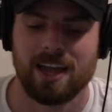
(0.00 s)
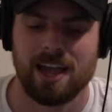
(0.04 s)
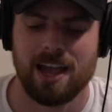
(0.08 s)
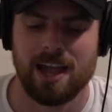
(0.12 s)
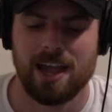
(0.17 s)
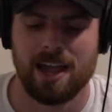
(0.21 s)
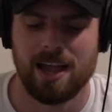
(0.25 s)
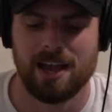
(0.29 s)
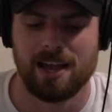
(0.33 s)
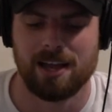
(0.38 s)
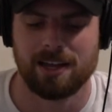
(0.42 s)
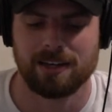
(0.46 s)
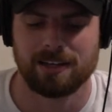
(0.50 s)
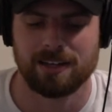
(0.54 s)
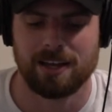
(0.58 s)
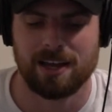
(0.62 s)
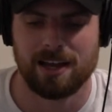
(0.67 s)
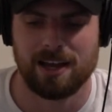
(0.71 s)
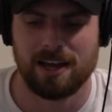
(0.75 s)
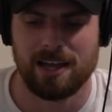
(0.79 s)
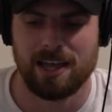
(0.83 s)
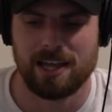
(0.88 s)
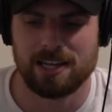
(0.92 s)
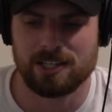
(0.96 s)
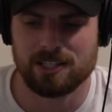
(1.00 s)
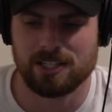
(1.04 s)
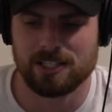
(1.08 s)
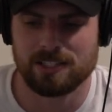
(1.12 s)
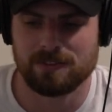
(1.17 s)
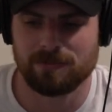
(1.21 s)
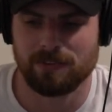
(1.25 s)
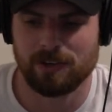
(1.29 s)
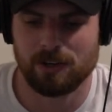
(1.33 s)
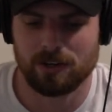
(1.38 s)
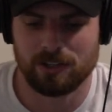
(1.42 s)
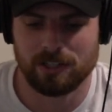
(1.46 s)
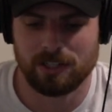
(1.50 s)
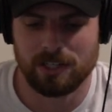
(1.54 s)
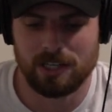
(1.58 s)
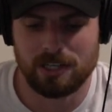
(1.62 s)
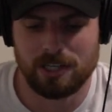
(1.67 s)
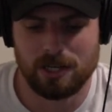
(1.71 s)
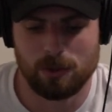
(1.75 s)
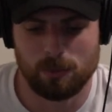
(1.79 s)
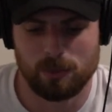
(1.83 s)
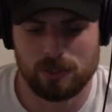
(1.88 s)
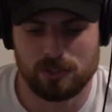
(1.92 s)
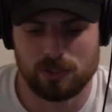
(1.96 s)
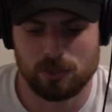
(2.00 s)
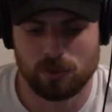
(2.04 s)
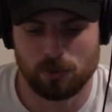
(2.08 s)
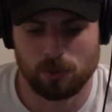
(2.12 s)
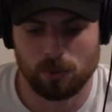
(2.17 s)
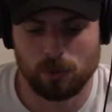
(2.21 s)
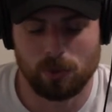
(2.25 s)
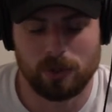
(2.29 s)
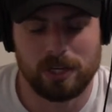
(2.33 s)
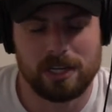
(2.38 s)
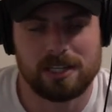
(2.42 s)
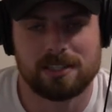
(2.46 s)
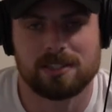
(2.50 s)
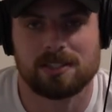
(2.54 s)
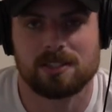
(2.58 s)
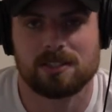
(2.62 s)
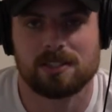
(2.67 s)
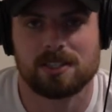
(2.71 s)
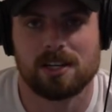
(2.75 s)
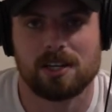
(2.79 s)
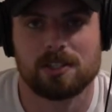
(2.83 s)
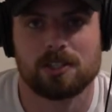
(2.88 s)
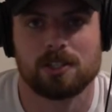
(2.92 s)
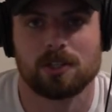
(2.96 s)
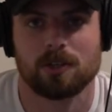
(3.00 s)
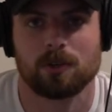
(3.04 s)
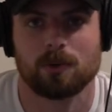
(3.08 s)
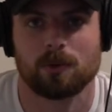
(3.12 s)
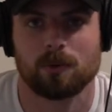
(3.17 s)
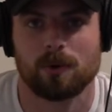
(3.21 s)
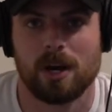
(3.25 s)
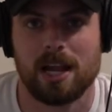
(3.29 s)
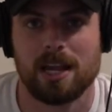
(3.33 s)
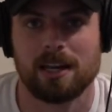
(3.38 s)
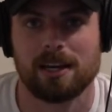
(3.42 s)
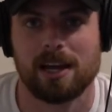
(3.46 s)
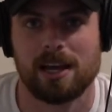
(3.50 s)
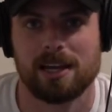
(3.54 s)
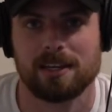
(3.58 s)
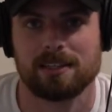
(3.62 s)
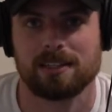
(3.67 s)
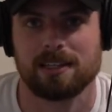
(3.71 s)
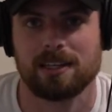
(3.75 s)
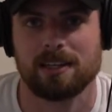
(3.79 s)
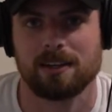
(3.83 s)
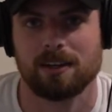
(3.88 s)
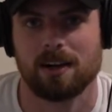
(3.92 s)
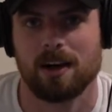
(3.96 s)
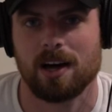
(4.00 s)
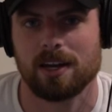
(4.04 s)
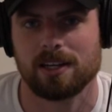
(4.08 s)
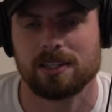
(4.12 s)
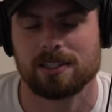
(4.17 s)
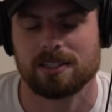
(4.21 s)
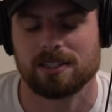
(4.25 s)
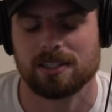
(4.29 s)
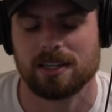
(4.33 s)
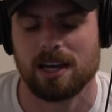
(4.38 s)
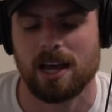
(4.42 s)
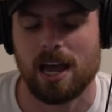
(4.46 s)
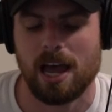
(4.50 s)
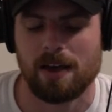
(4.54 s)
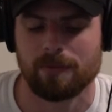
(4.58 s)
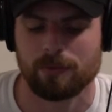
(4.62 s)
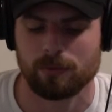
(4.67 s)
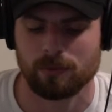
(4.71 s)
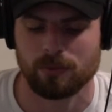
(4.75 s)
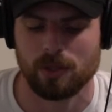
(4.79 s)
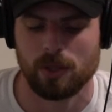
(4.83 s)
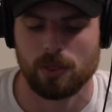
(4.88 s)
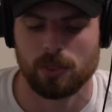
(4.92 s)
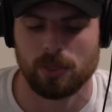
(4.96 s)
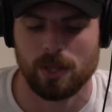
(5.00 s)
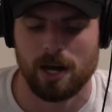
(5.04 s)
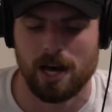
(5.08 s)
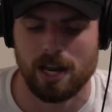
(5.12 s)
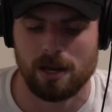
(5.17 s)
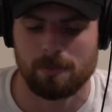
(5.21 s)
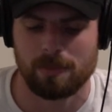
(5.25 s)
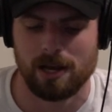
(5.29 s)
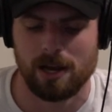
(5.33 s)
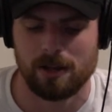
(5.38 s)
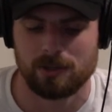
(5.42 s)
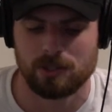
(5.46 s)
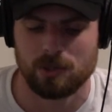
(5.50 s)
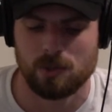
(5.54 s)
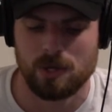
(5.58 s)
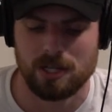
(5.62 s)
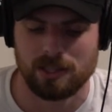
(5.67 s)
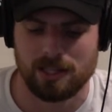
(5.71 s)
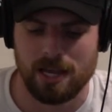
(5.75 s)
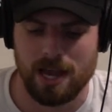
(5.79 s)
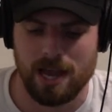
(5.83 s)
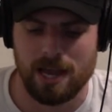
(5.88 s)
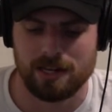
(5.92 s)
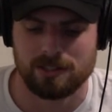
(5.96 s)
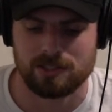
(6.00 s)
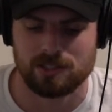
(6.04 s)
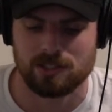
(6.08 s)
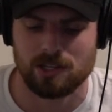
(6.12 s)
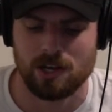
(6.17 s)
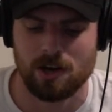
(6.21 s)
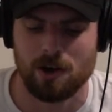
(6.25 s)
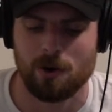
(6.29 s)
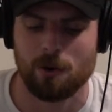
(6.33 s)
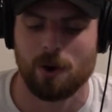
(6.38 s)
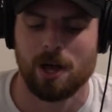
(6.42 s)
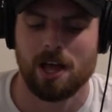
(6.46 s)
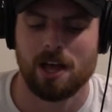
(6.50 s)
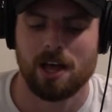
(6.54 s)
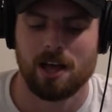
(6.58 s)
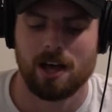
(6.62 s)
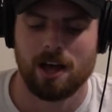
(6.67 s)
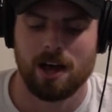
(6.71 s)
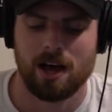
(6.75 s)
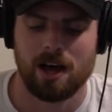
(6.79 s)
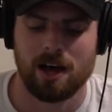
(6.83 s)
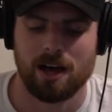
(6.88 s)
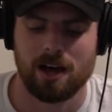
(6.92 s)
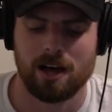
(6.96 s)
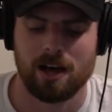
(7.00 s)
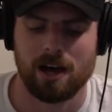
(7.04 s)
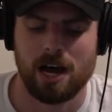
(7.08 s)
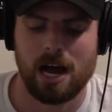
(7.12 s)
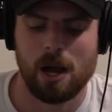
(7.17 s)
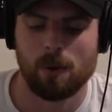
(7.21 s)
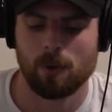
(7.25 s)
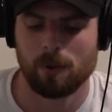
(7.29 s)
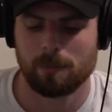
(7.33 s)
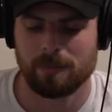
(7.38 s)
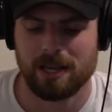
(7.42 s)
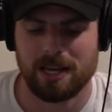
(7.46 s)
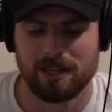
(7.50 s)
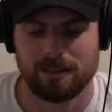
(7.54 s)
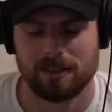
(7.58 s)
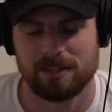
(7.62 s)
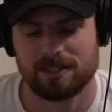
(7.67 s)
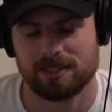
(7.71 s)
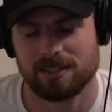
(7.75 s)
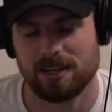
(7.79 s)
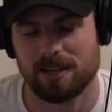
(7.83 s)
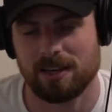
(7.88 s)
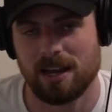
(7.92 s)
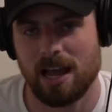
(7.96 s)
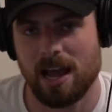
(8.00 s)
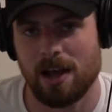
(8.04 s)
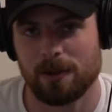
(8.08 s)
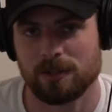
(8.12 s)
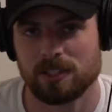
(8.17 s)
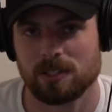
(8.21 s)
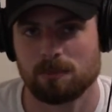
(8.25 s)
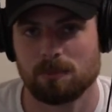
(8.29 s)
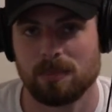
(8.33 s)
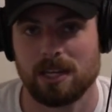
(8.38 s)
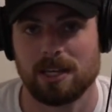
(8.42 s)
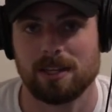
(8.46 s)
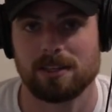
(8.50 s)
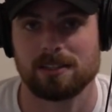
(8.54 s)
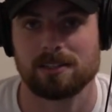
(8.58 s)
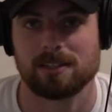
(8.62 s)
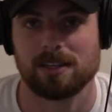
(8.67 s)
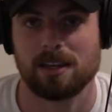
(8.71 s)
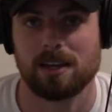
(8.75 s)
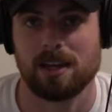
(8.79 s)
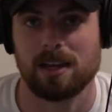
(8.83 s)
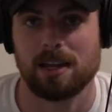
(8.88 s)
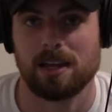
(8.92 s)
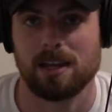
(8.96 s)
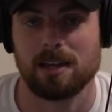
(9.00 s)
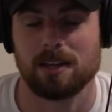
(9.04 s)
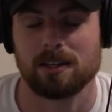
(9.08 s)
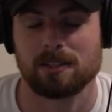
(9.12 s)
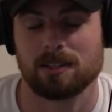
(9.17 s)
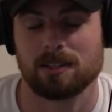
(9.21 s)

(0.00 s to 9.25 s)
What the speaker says: And it just felt good and it was cool, and it's such a great idea, honestly. I haven't really thought about doing that. So I will make this announcement in